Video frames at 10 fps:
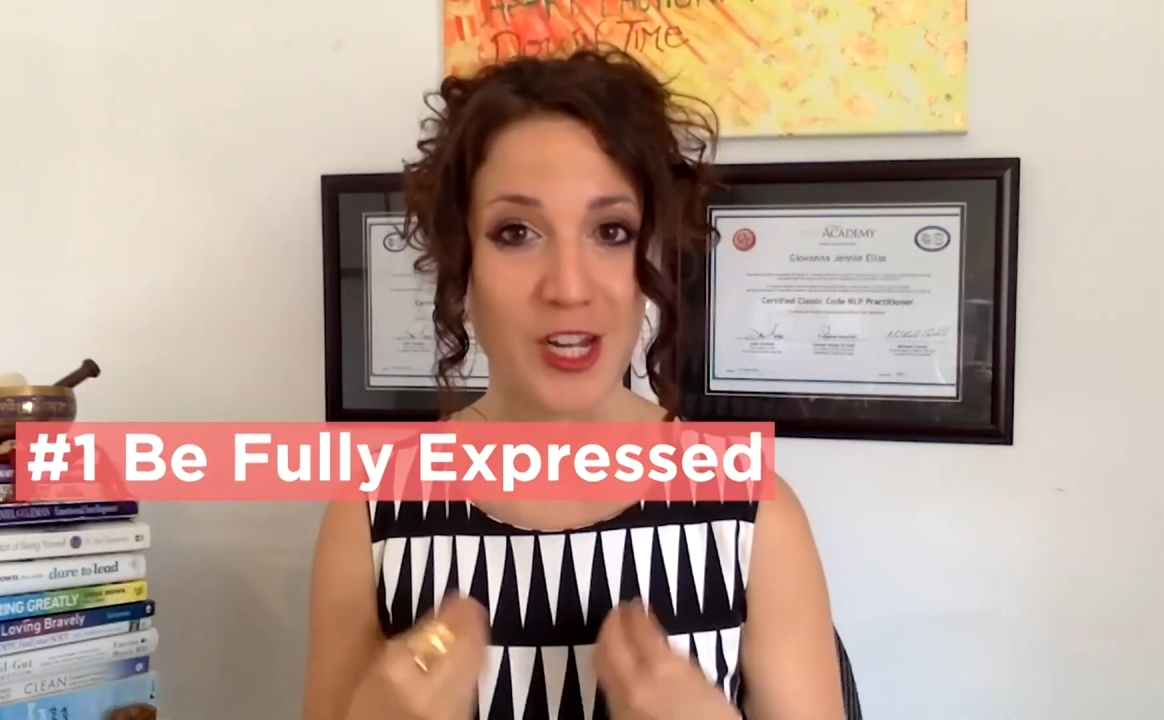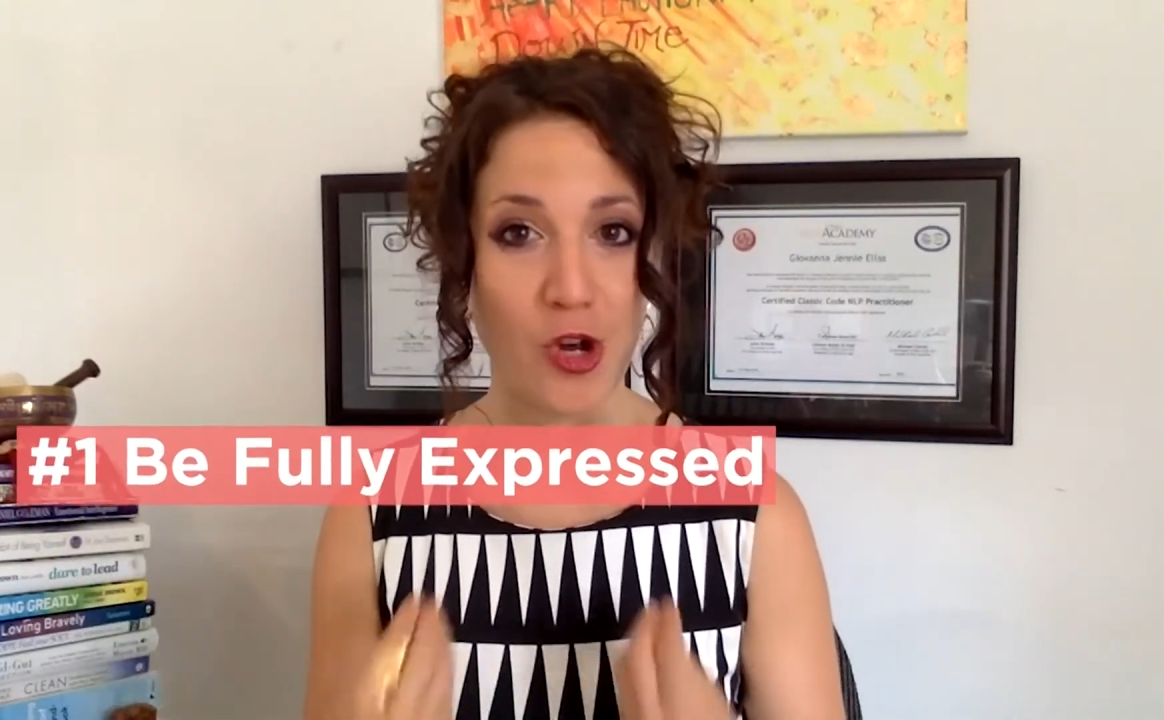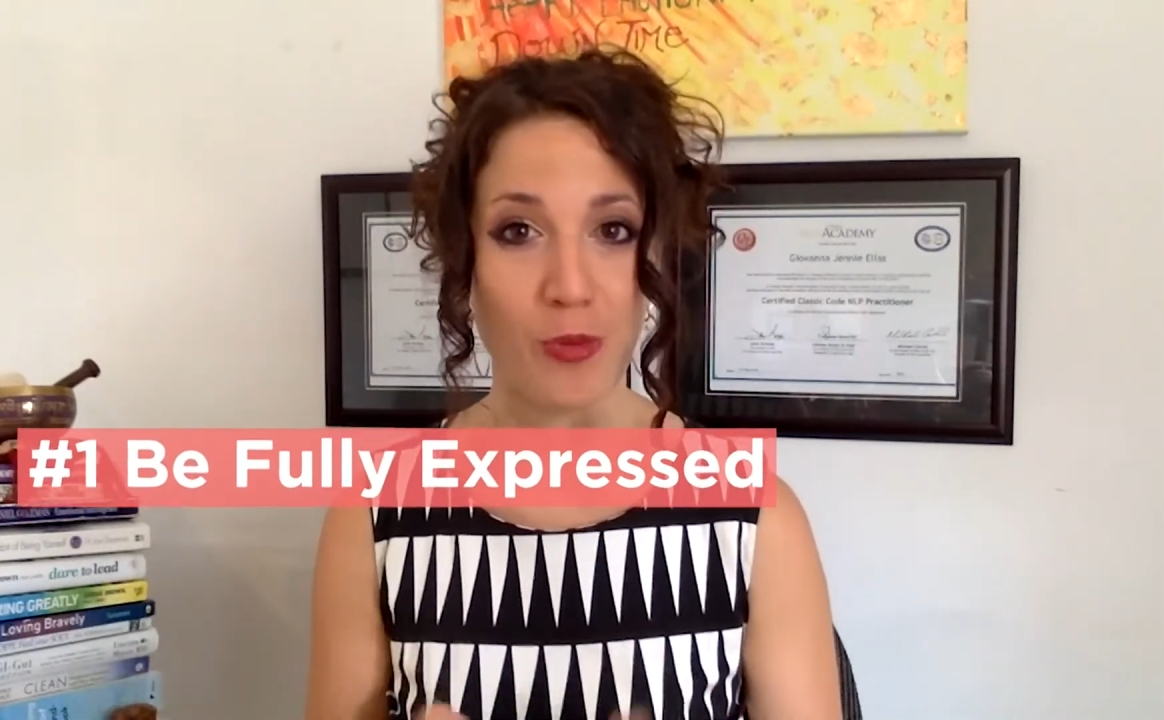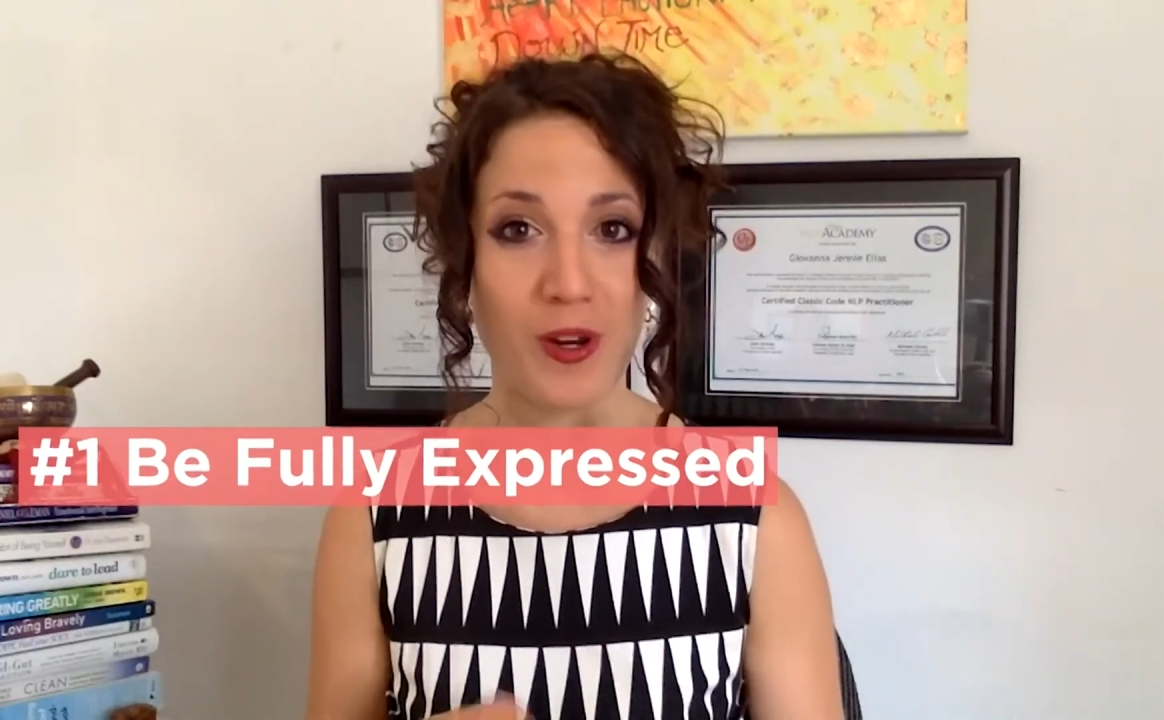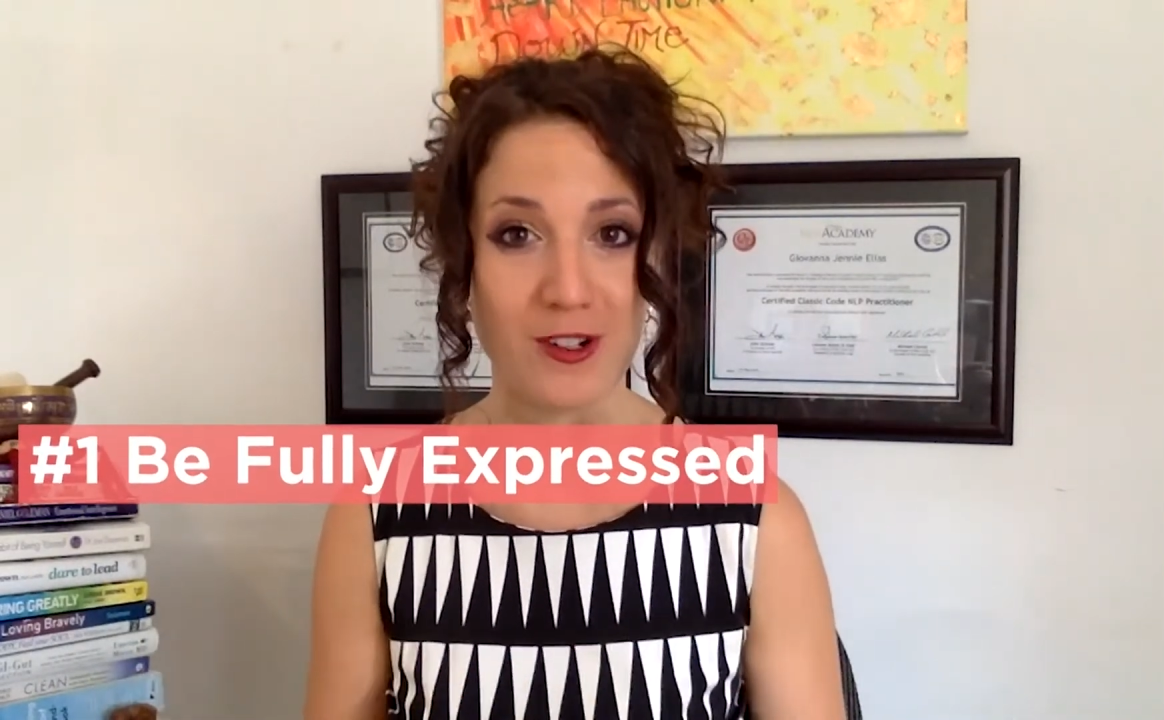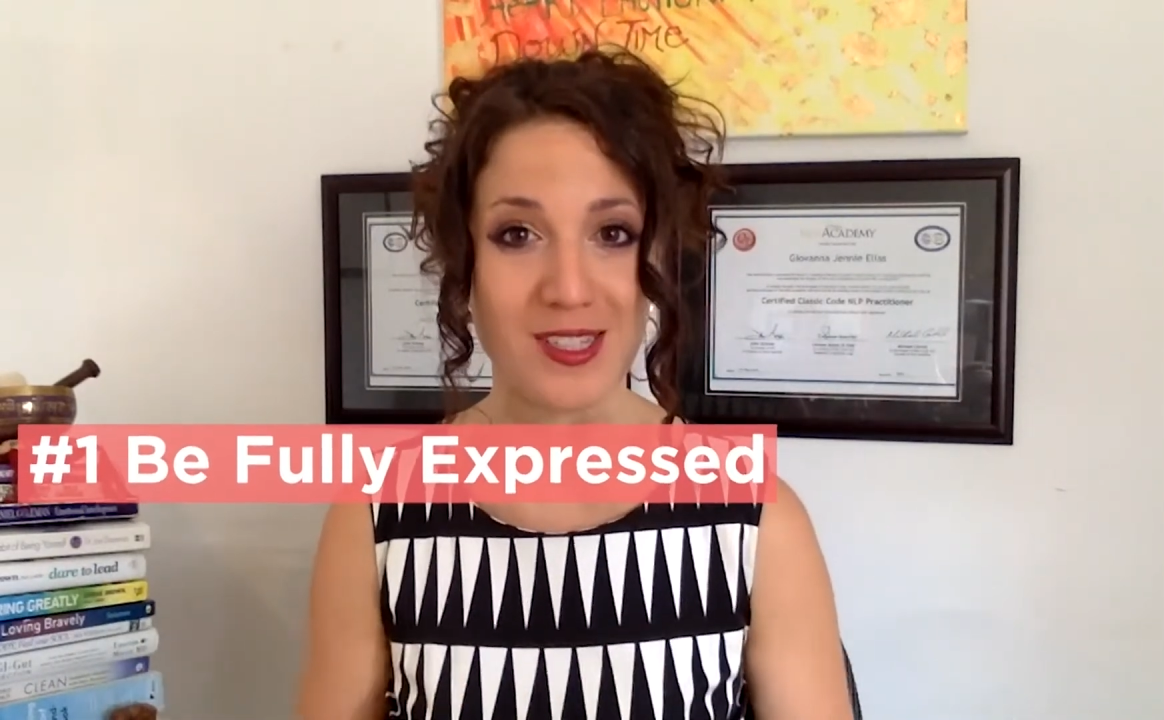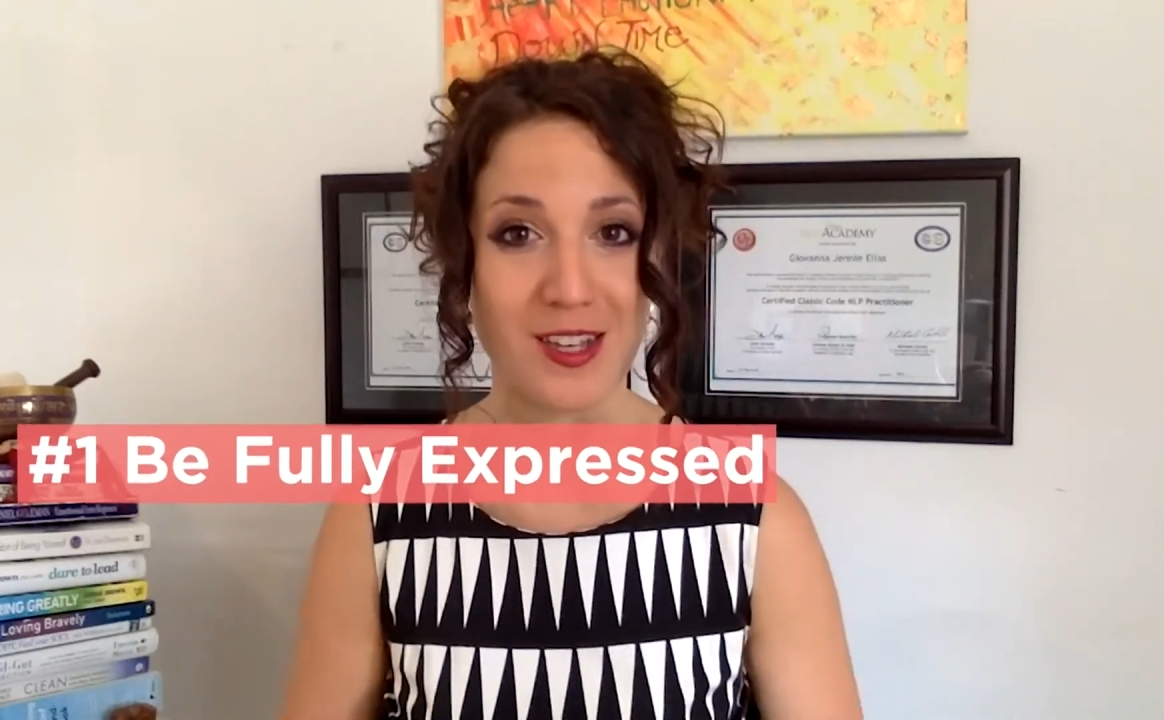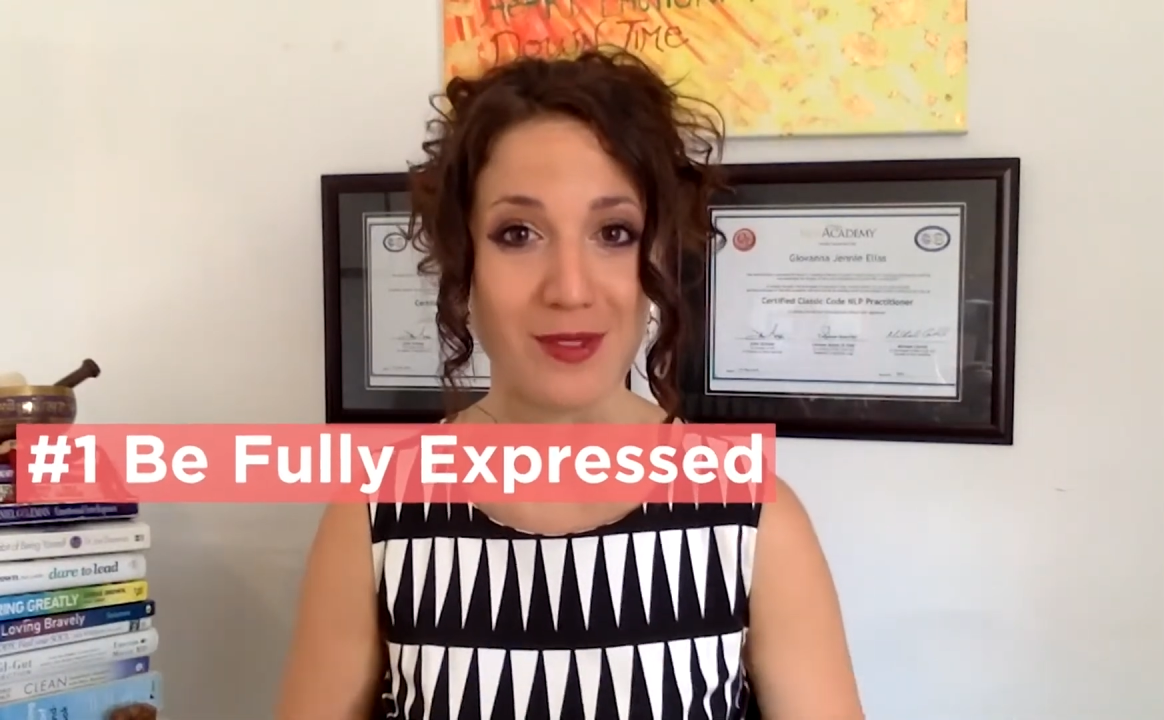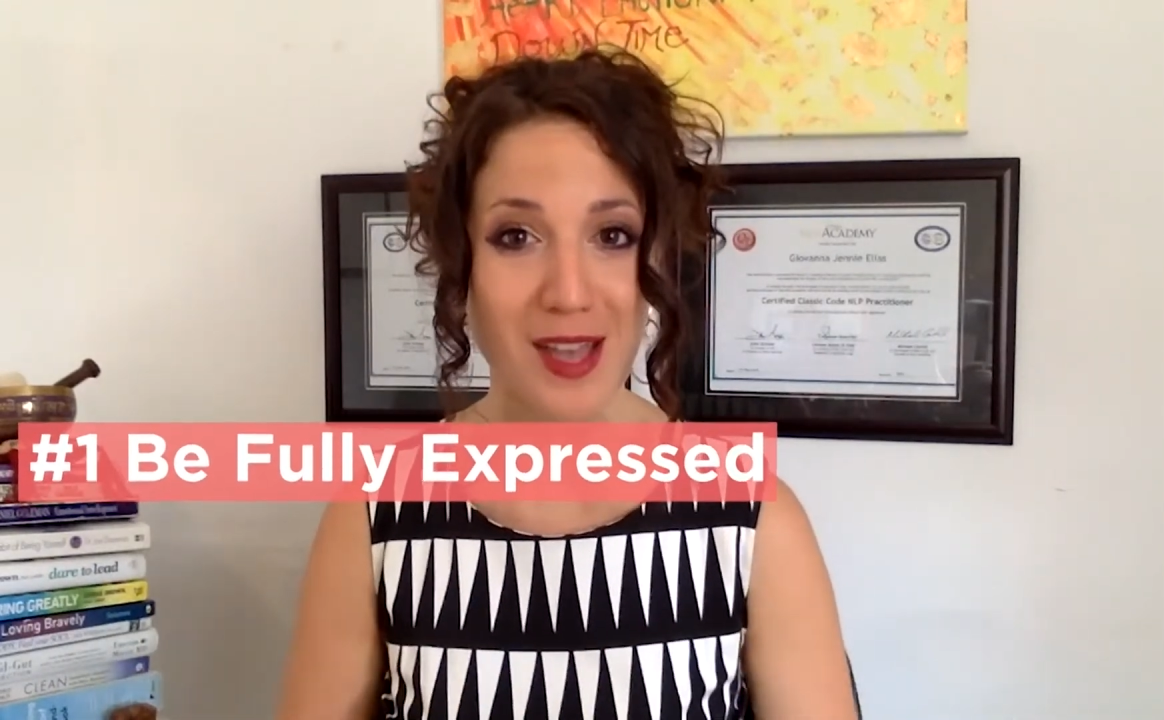and open ourselves